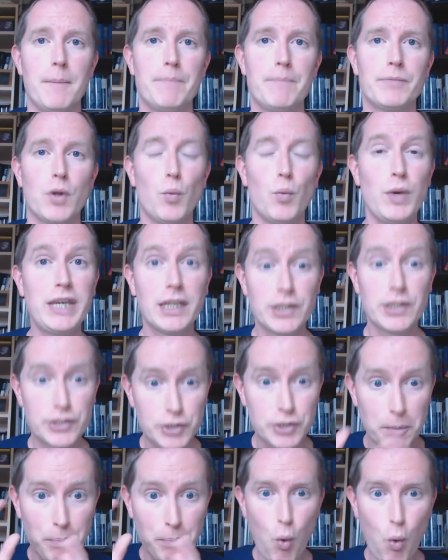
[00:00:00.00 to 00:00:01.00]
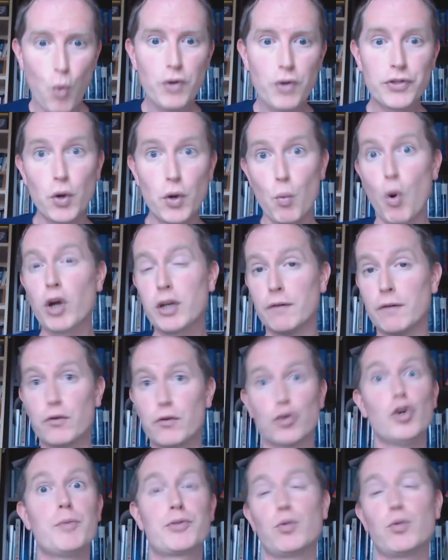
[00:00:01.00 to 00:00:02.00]
We can support the work of
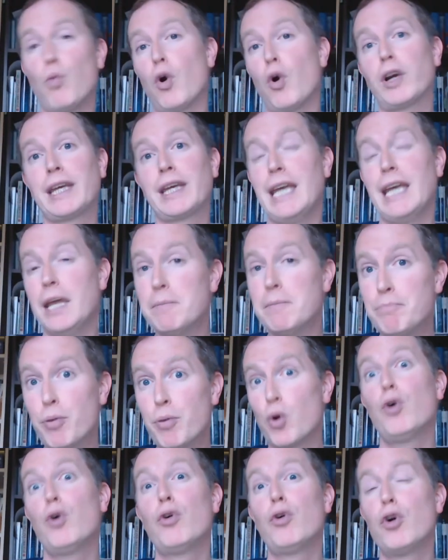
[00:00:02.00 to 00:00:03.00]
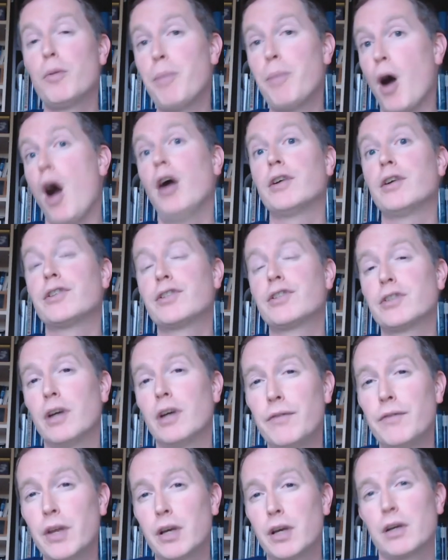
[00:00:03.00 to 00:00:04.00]
groups working in poorer parts
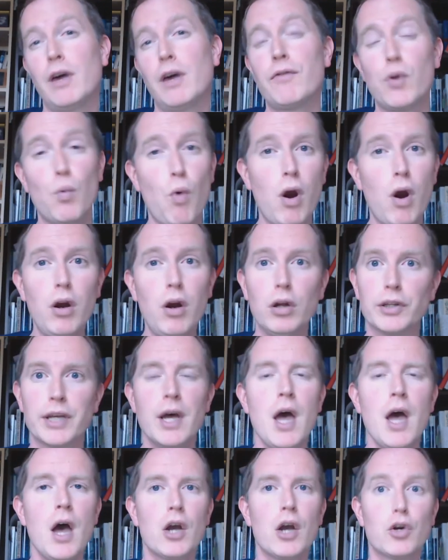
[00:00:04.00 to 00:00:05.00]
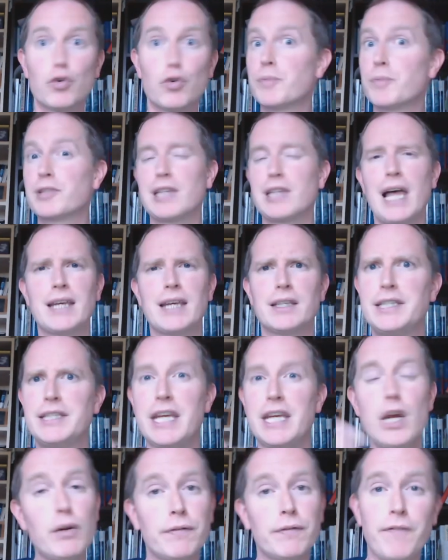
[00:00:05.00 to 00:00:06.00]
of the world. Groups like
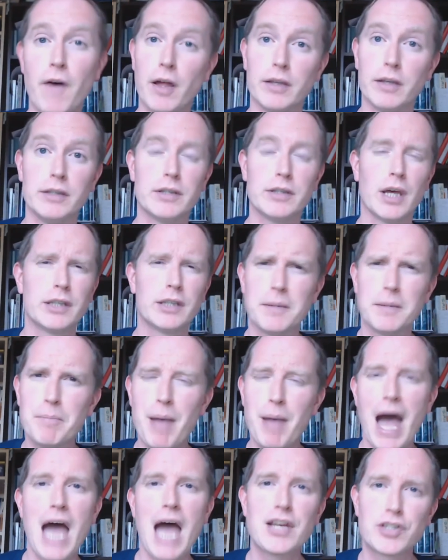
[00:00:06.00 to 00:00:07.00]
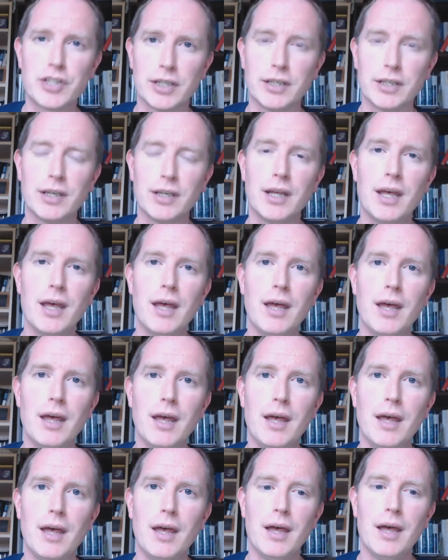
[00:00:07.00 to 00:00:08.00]
Tear Fund and Compassion.
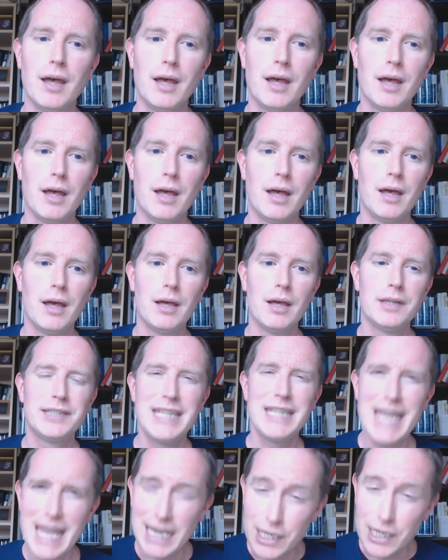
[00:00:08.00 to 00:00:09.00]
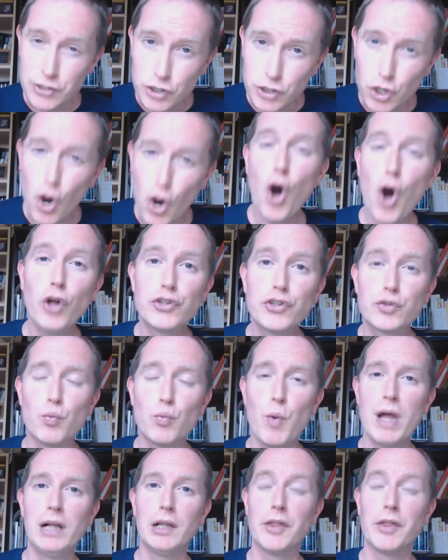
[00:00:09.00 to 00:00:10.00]
See, it is God's
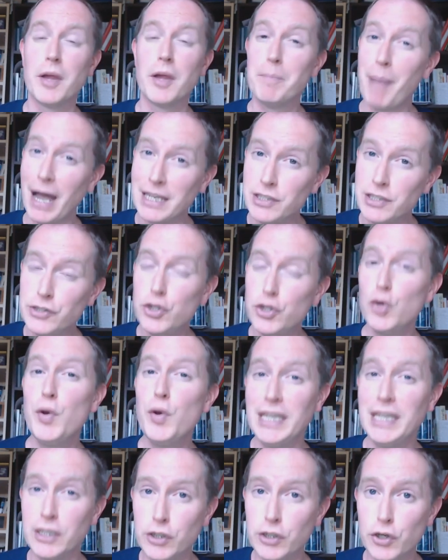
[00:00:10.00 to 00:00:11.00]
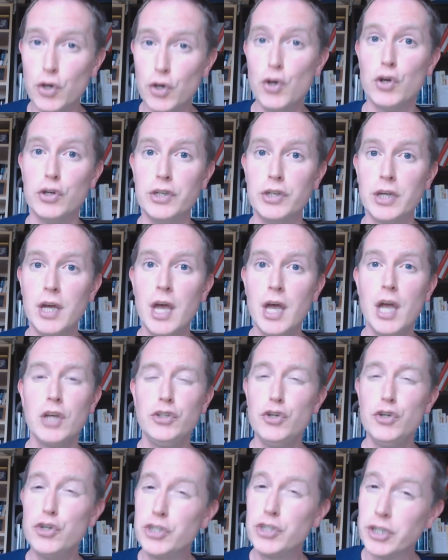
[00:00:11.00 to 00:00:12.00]
will that by doing good,
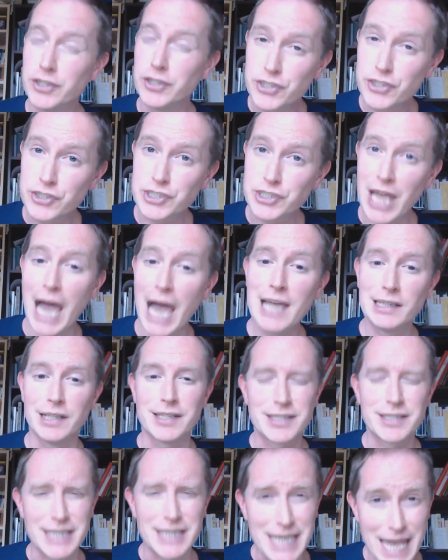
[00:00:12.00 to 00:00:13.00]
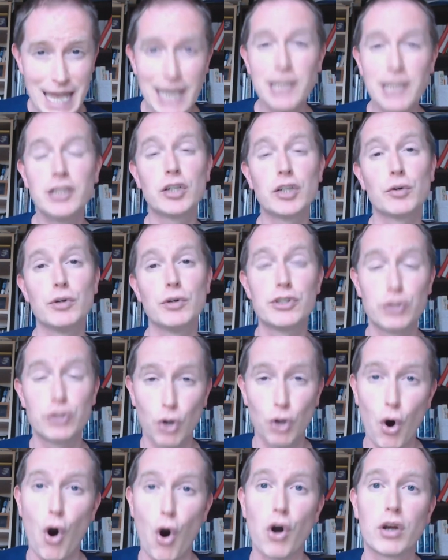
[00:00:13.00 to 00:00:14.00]
you should silence the ignorant
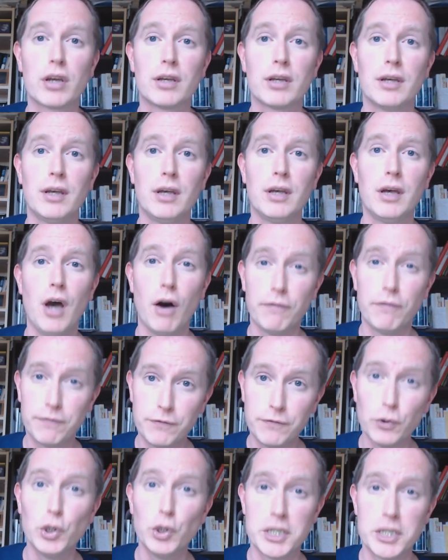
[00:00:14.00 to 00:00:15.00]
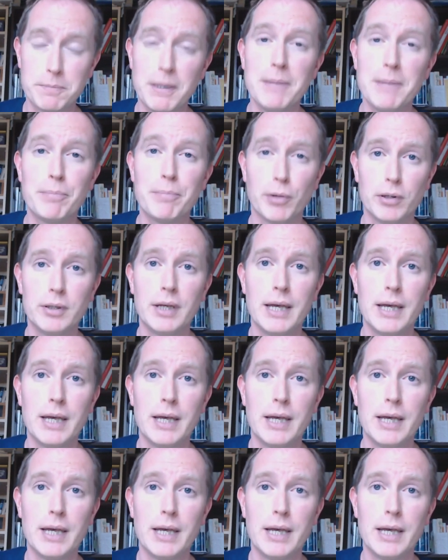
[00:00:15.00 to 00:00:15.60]
talk of foolish people.